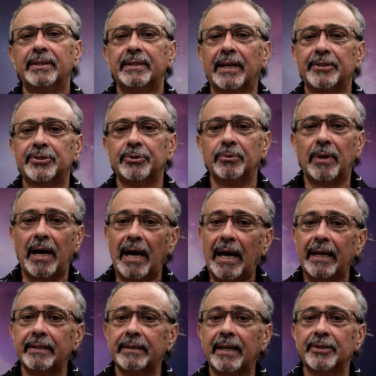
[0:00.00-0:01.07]
Not too
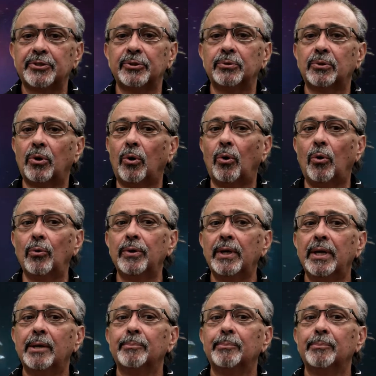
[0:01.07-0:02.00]
hot, not too cold,